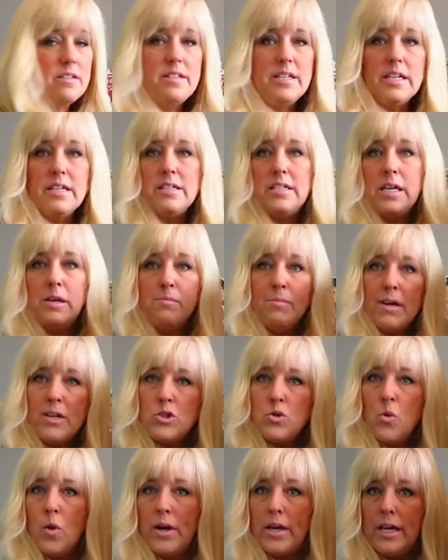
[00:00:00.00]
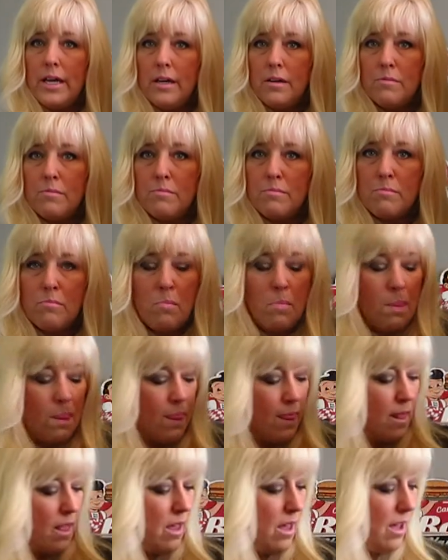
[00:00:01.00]
a 16 by 20.
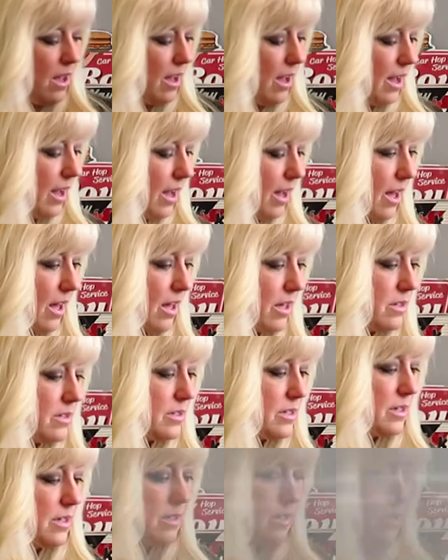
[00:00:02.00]
And